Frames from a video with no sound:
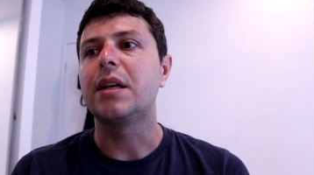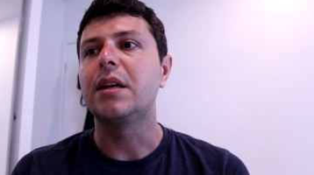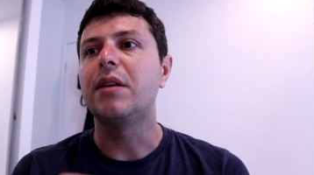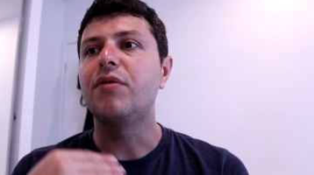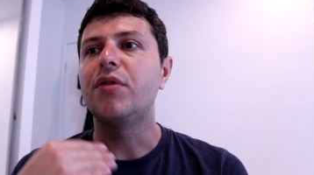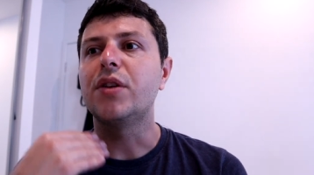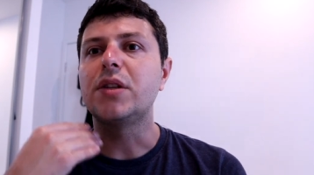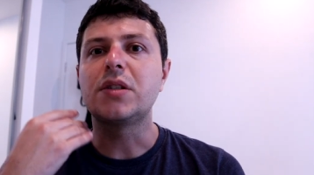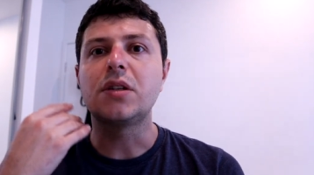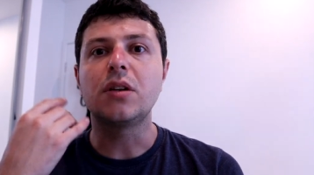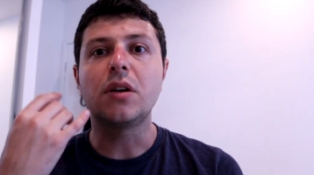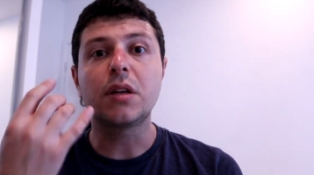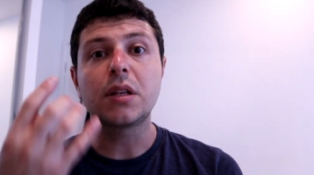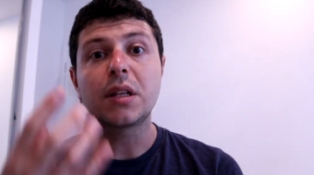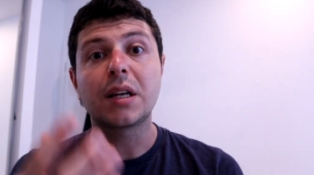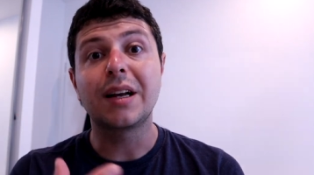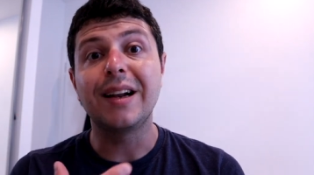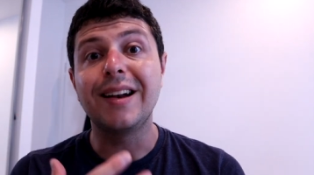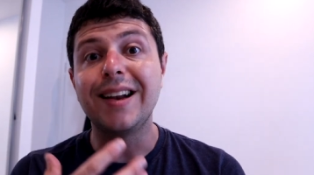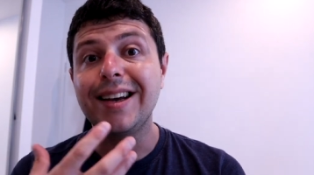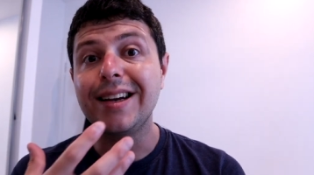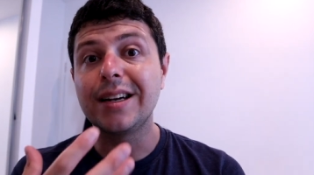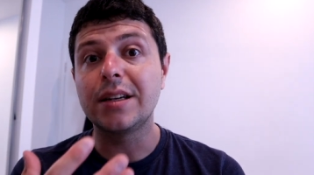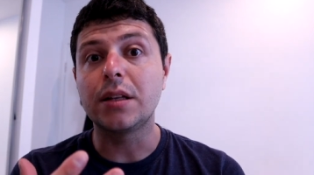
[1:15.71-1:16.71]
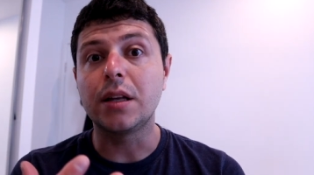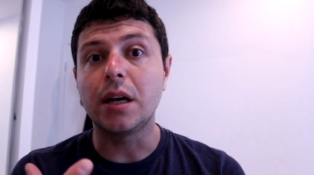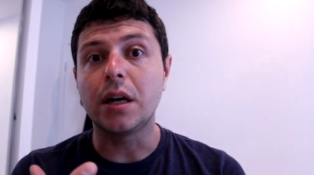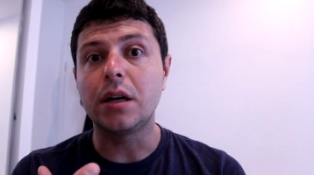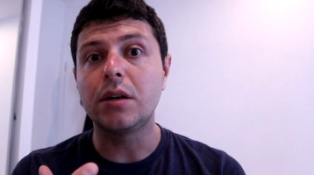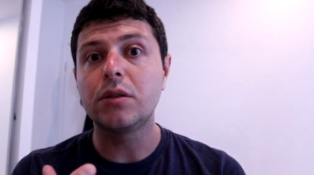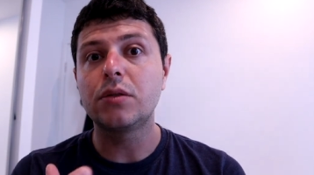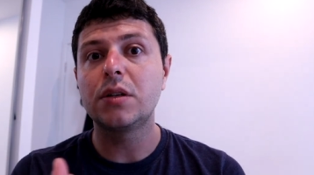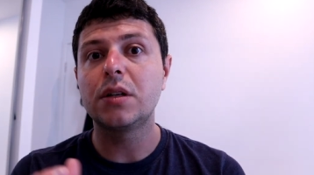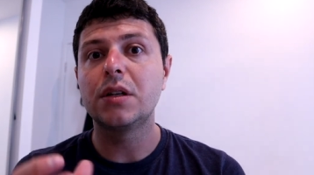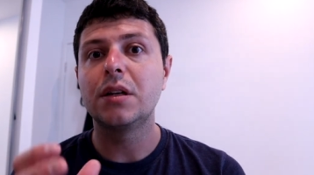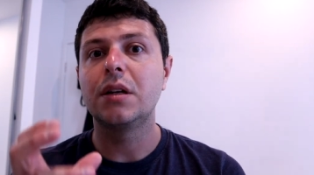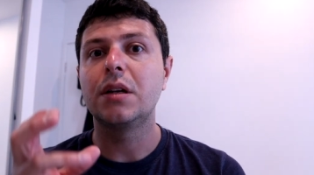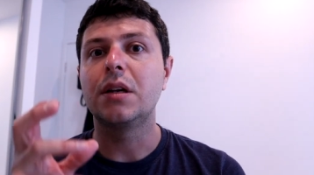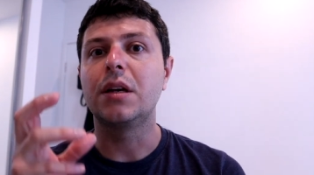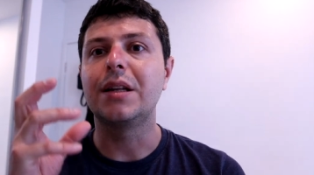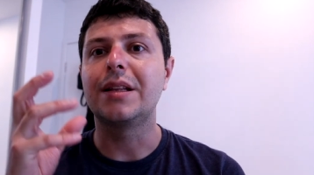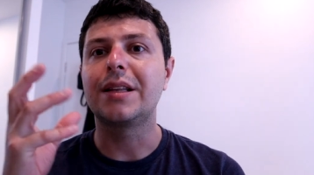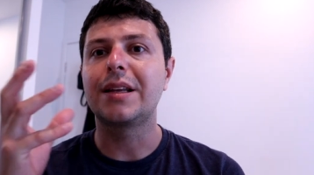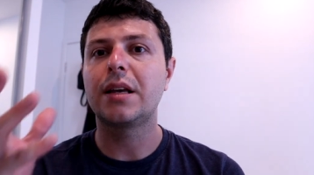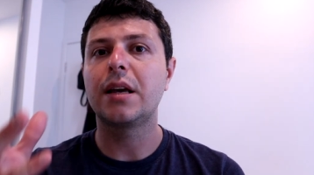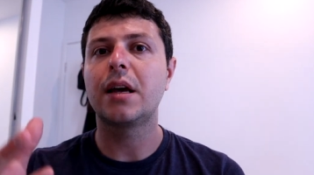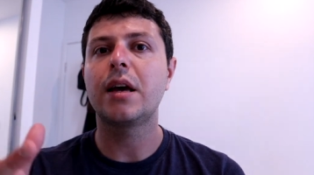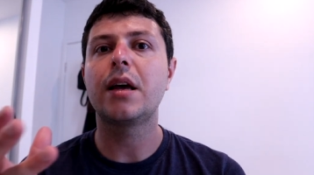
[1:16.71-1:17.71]
And if it's not cleared out,
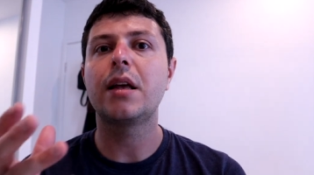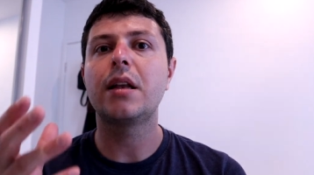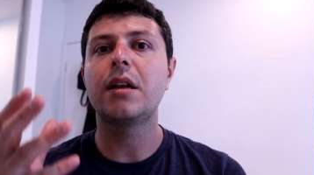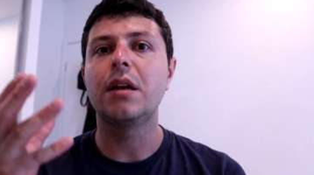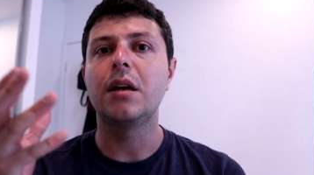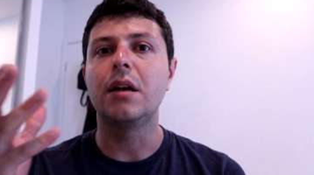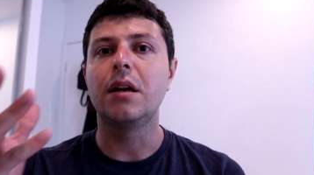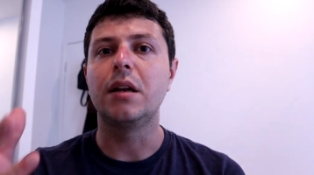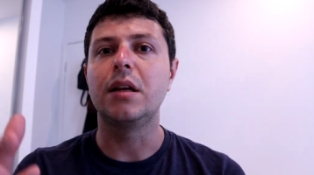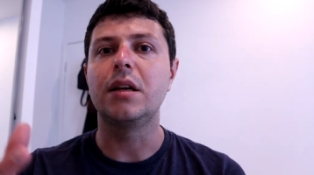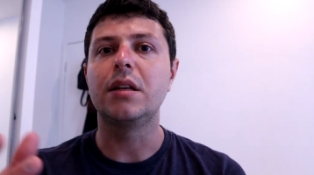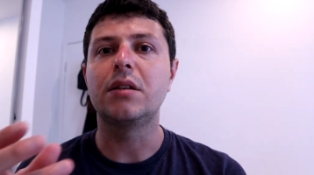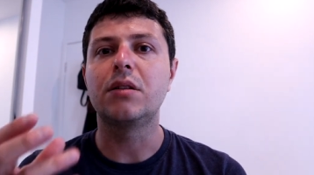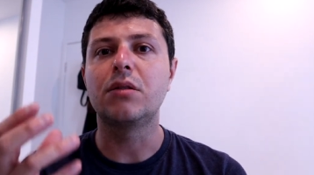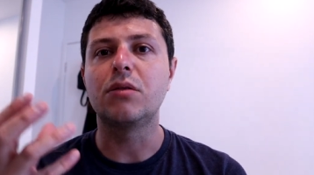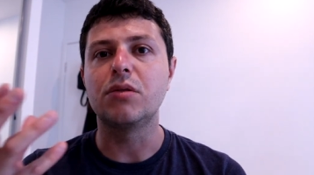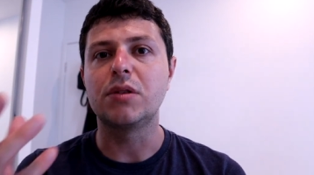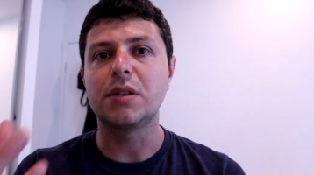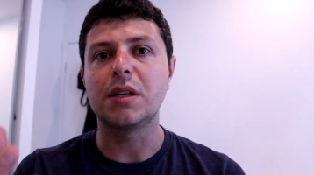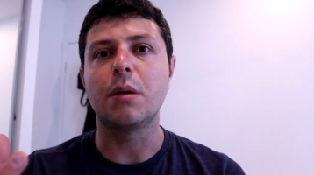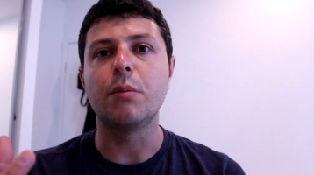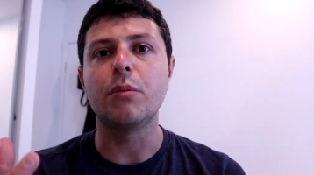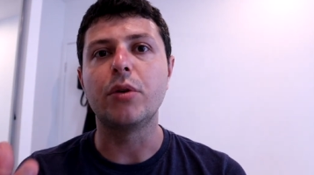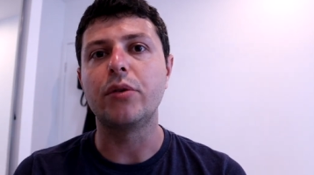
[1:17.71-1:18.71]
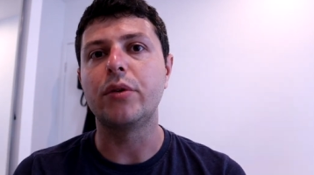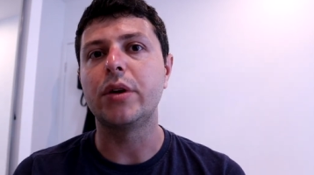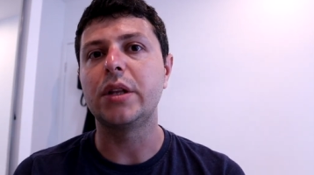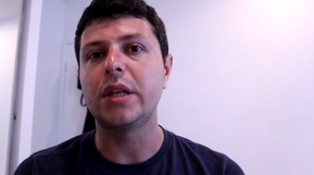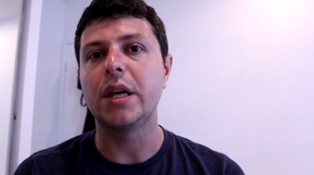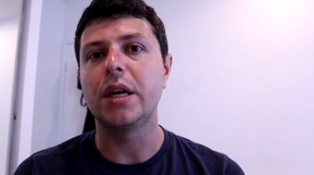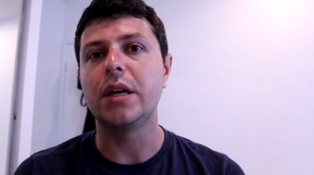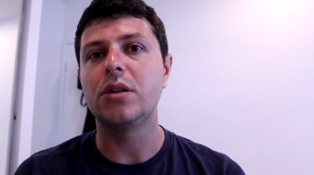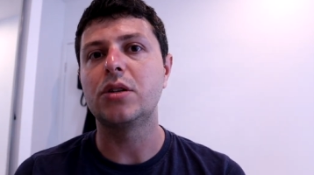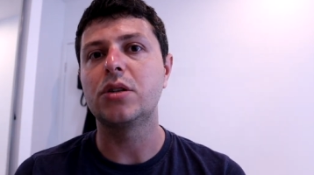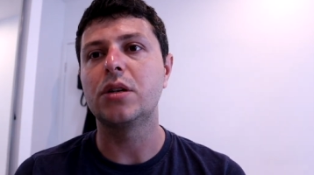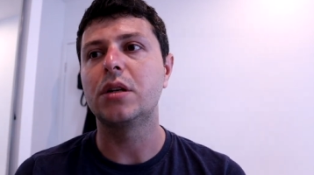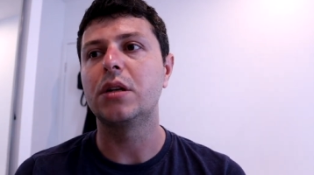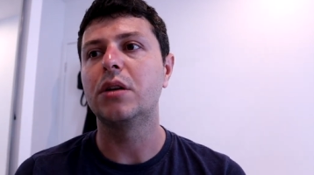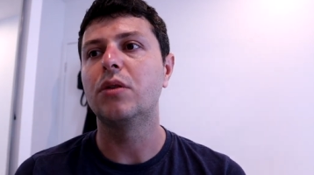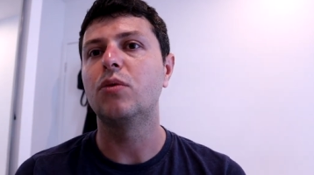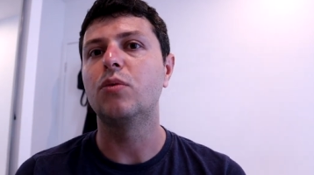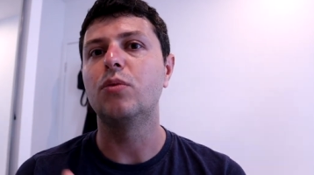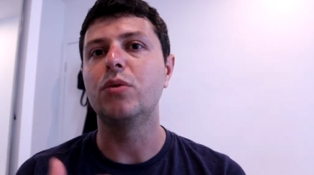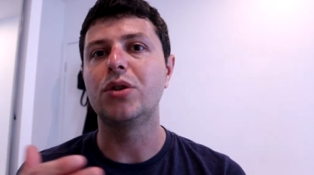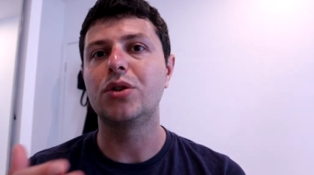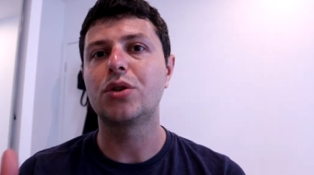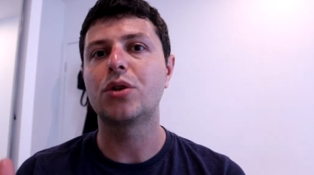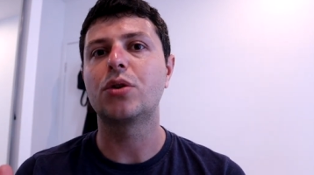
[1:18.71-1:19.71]
it can lead to some irritation,
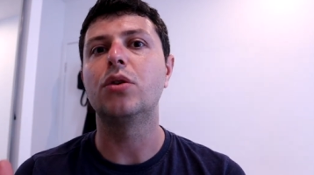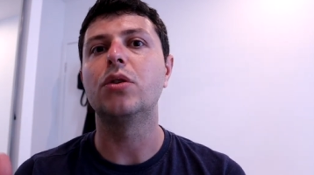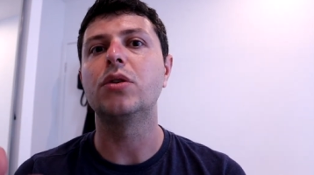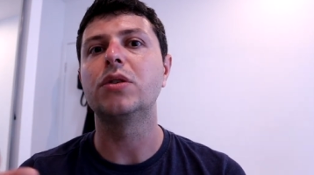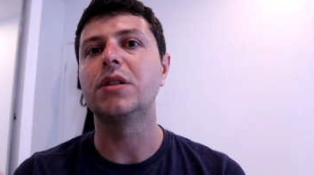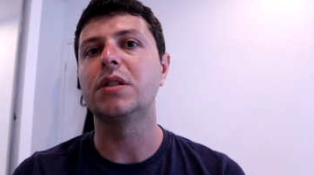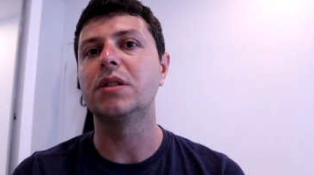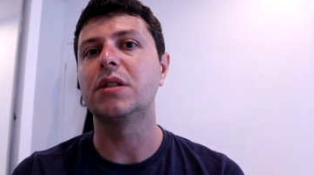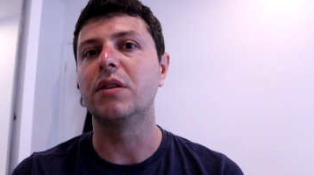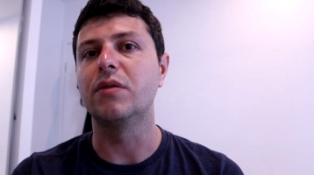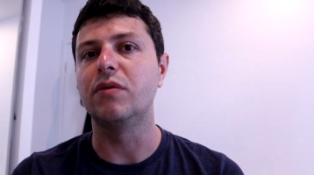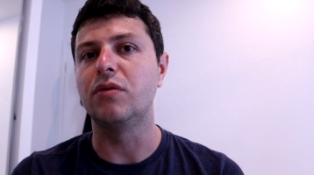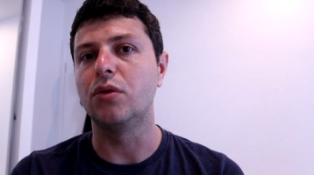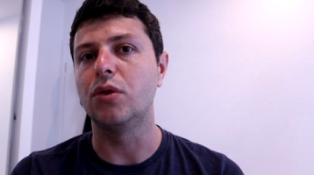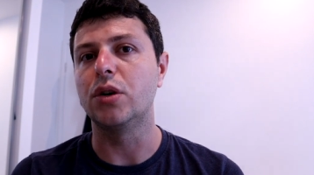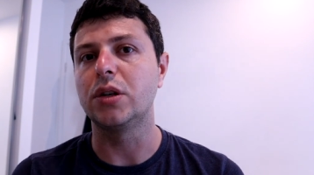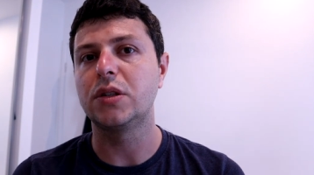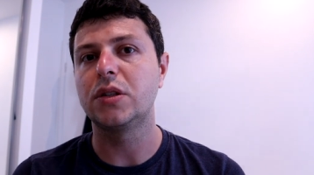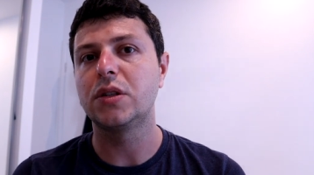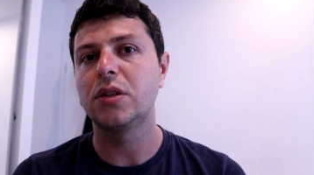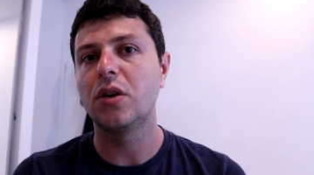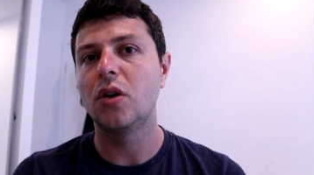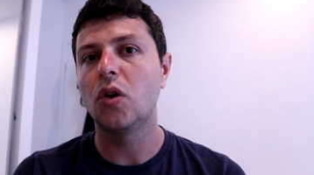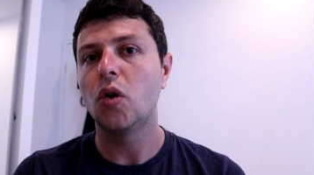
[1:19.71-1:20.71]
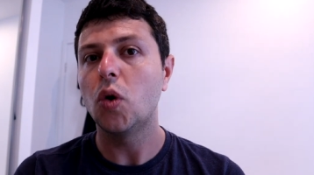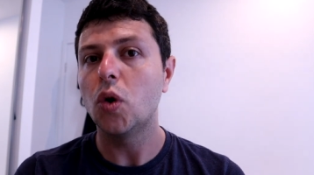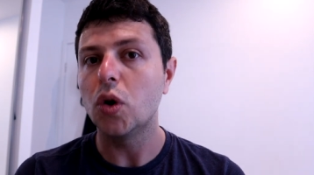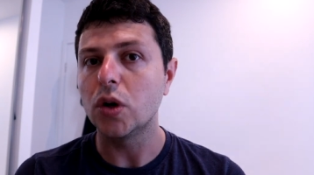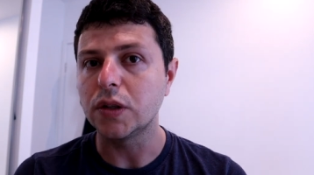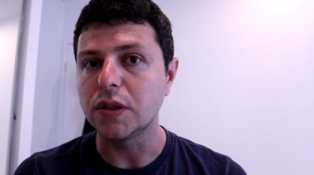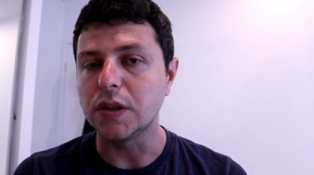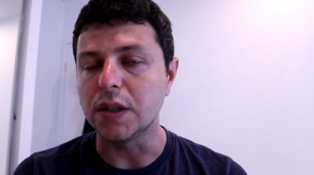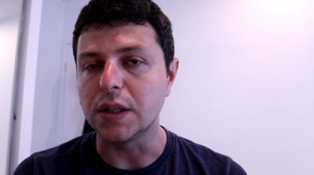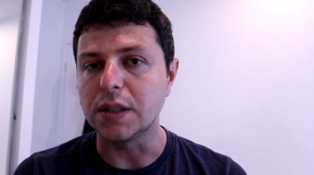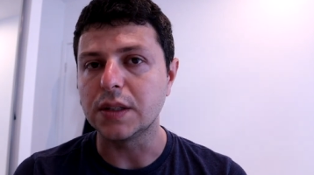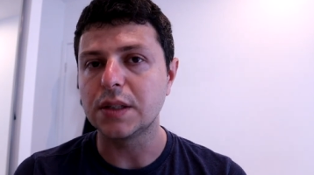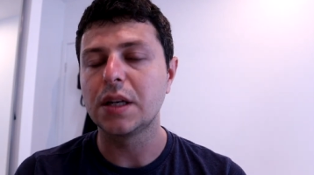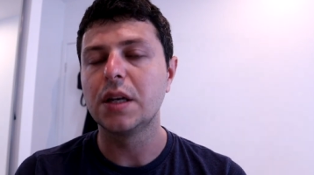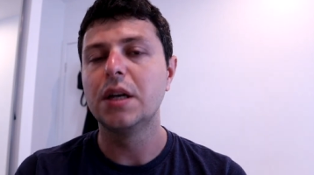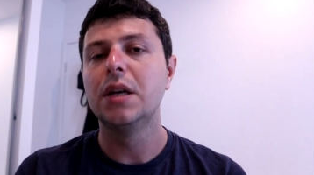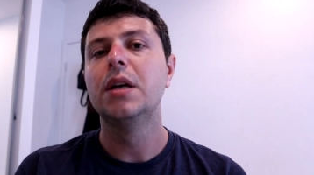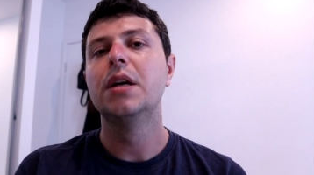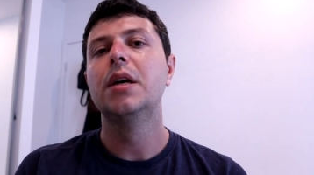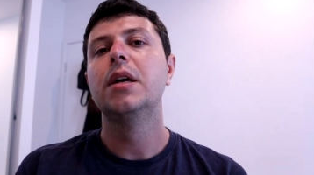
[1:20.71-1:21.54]
which causes the voice hoarseness.